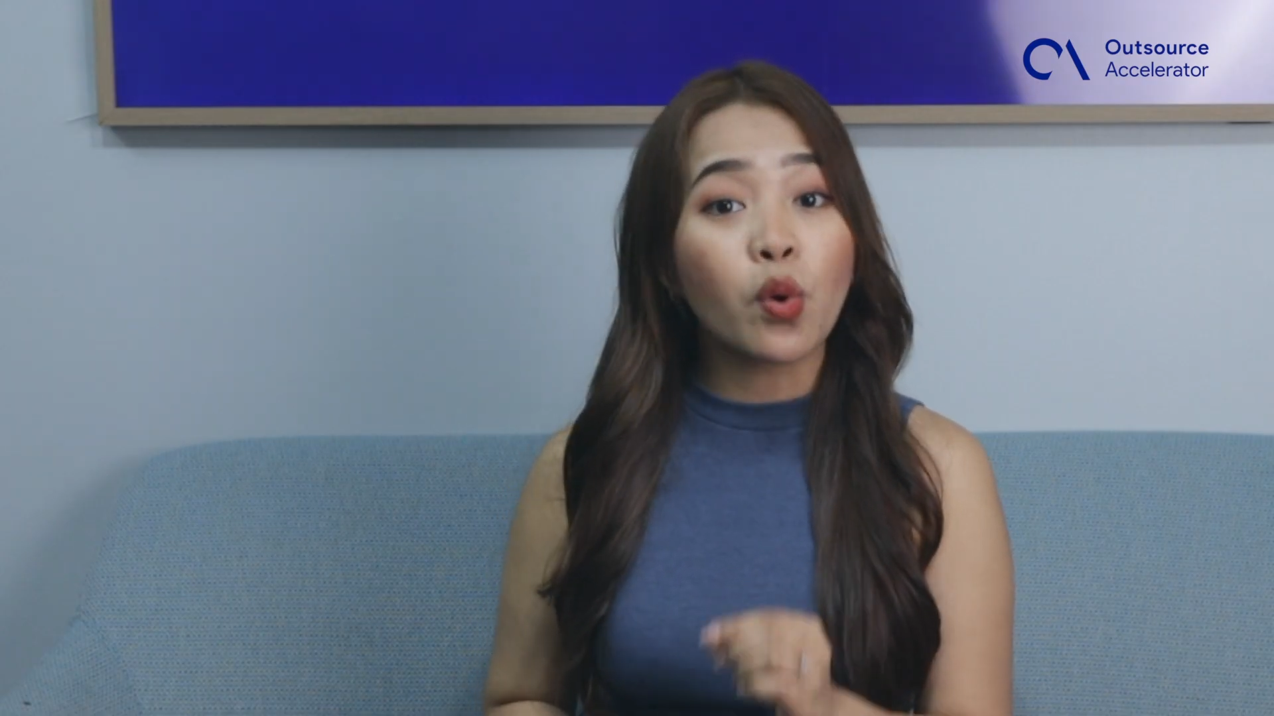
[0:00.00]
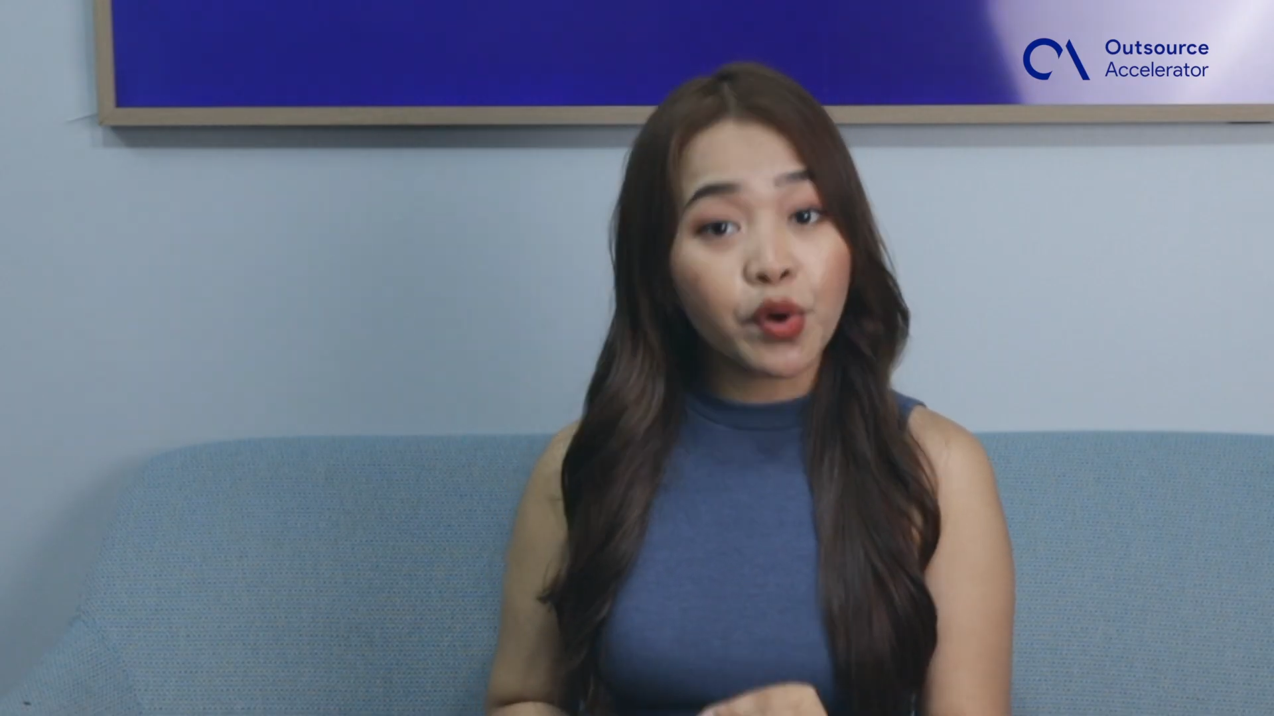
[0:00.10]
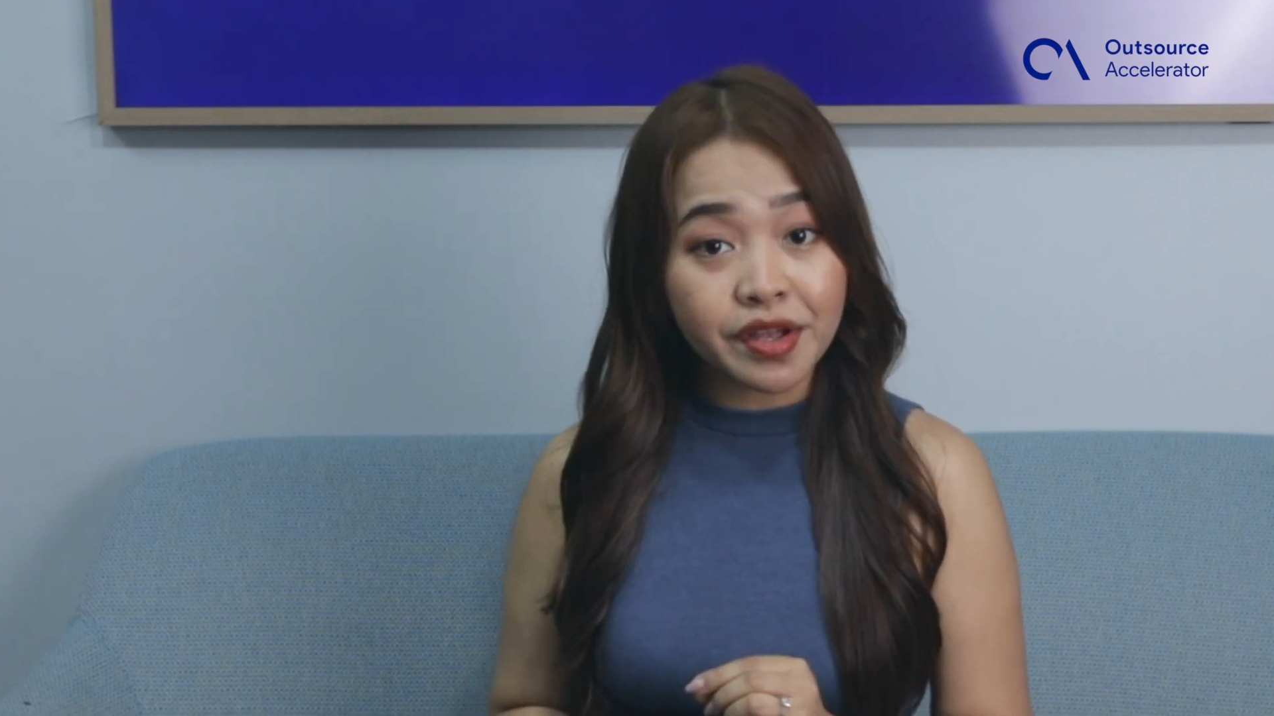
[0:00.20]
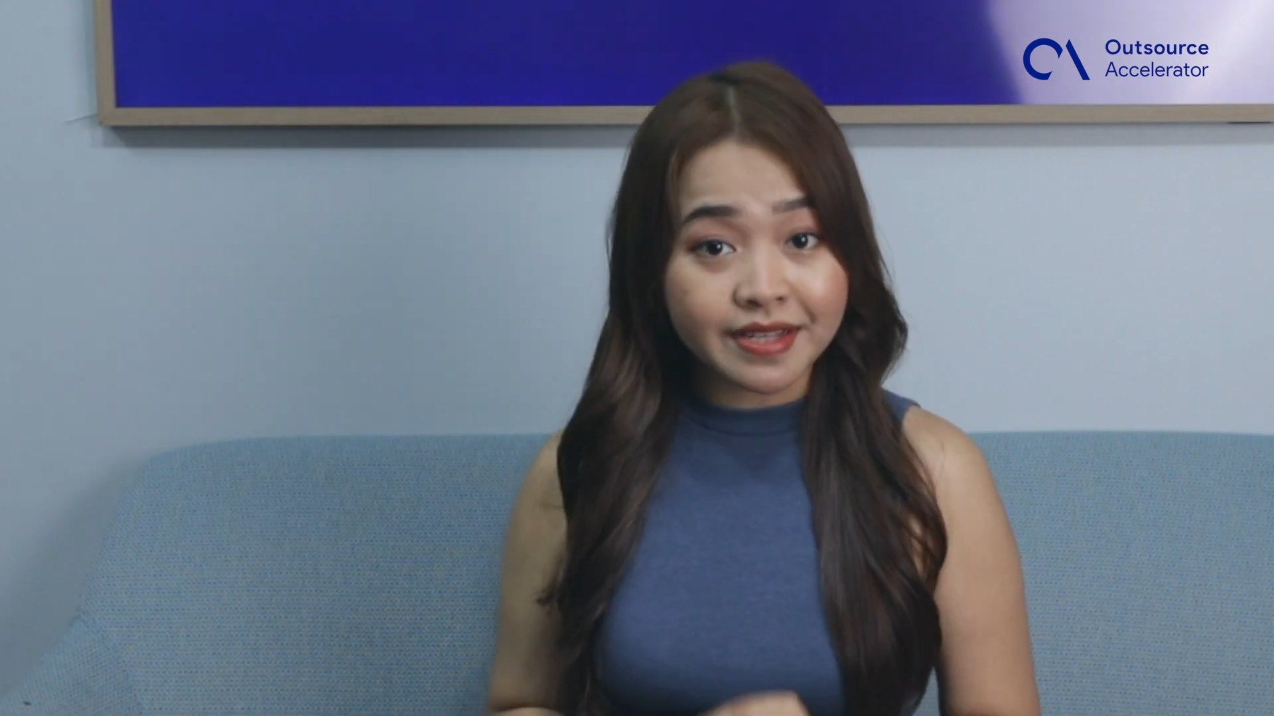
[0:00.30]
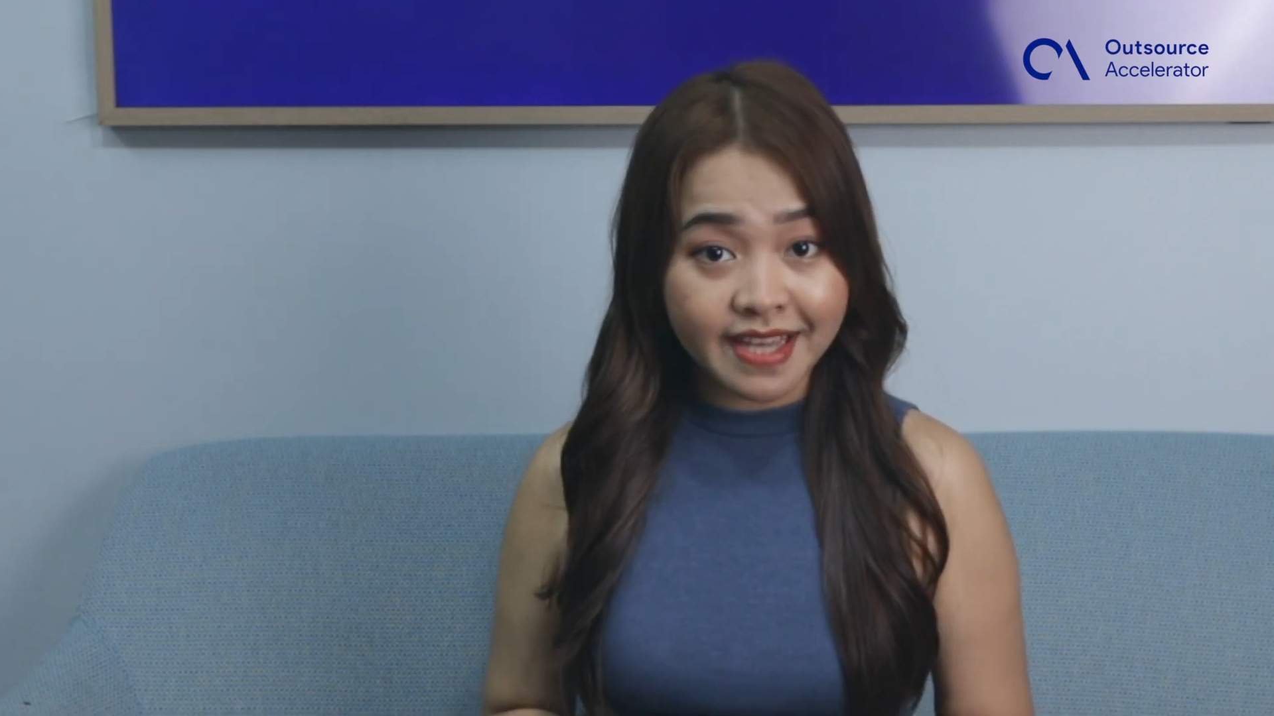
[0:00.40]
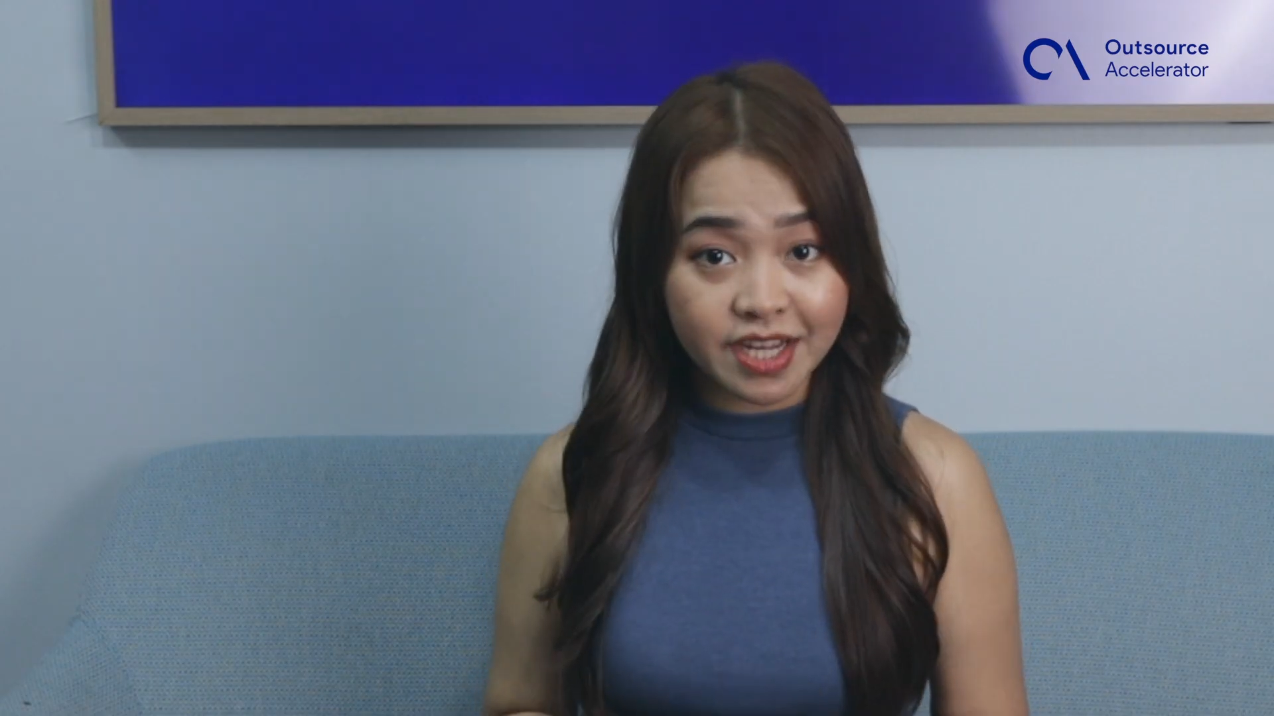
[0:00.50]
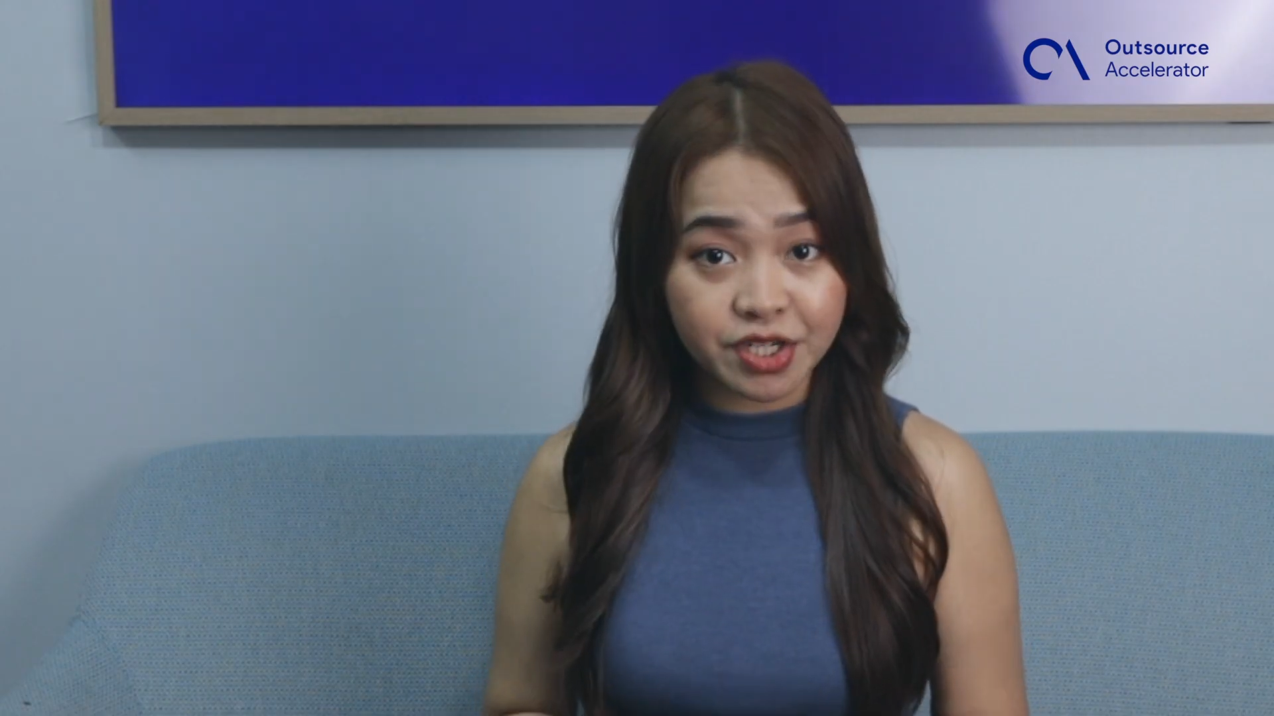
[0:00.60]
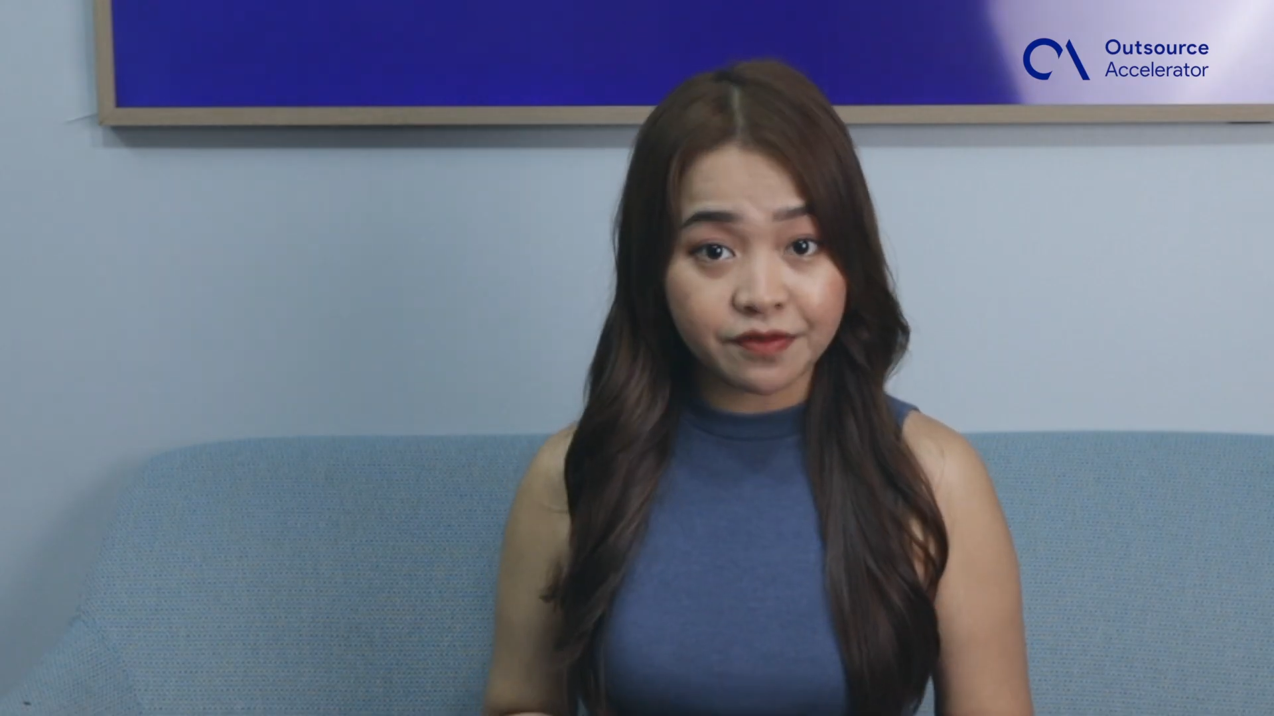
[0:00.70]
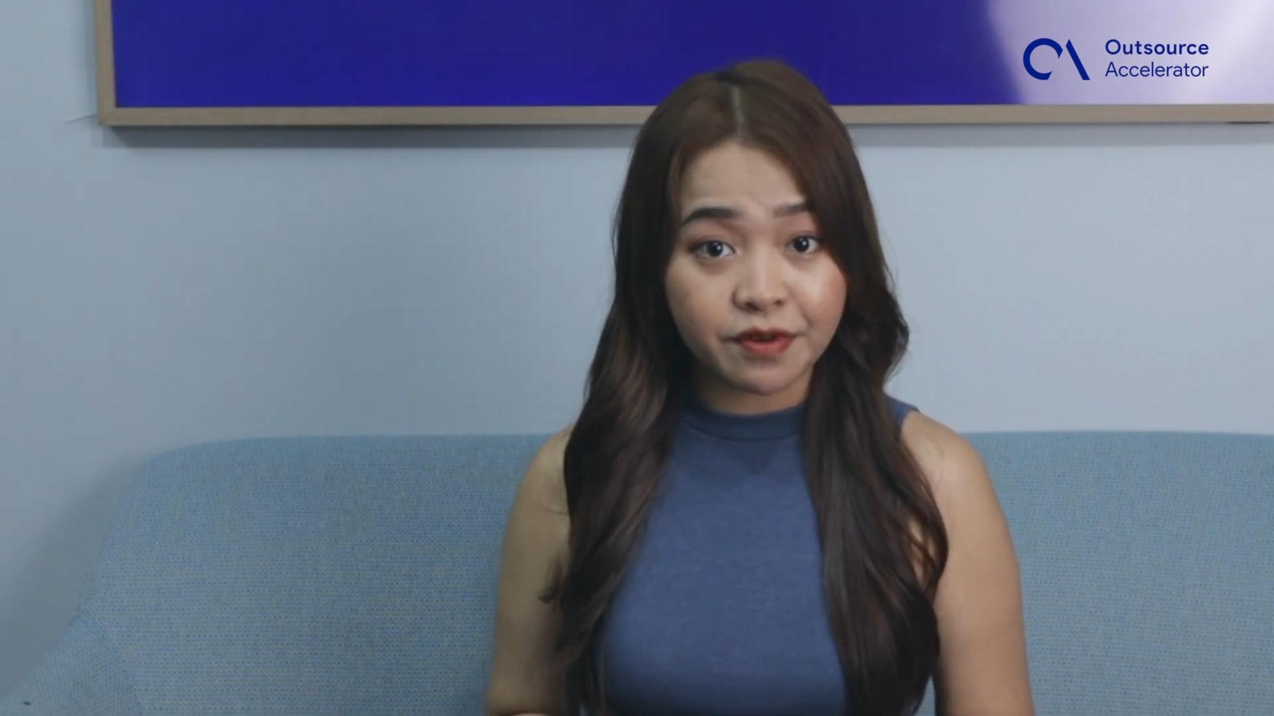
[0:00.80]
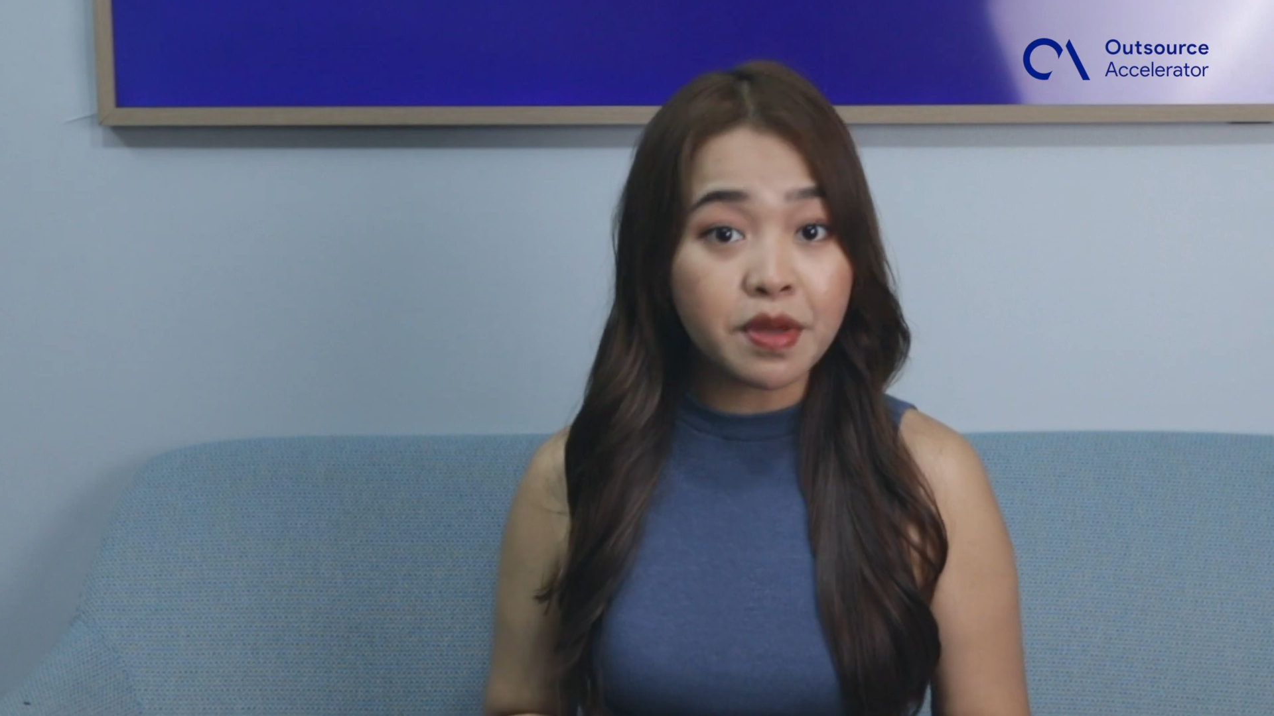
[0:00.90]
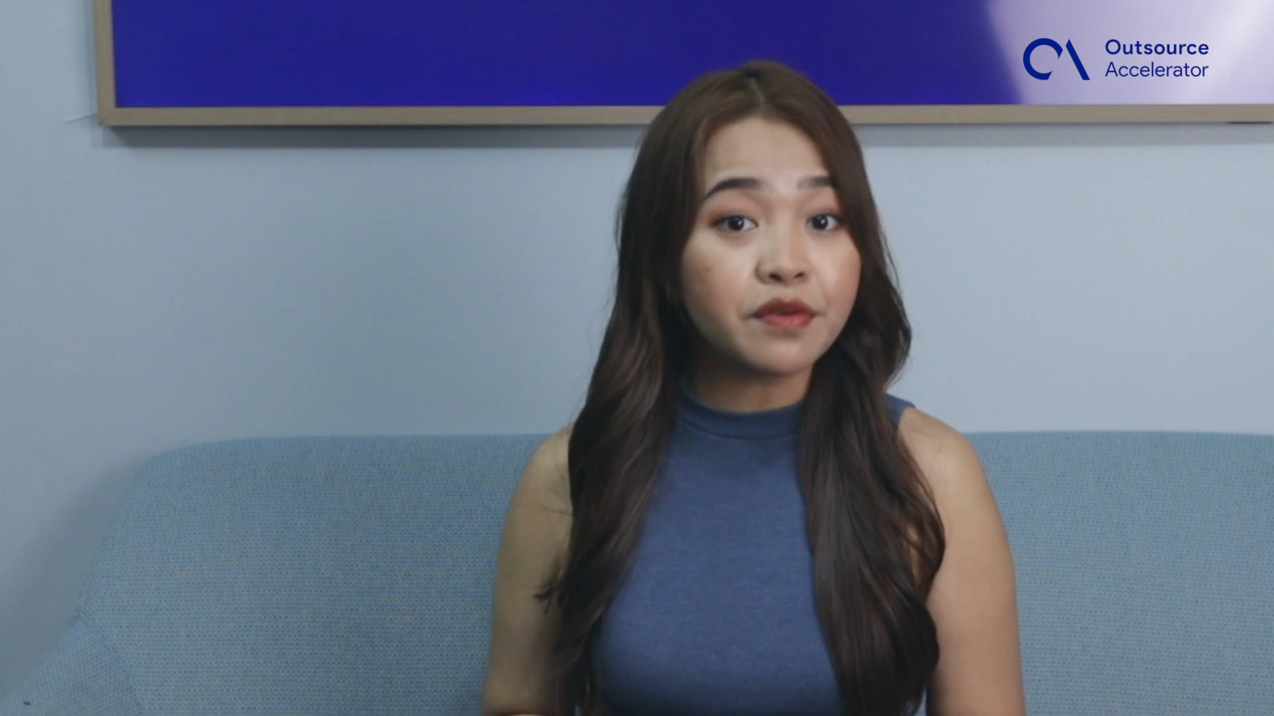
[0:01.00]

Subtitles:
organization from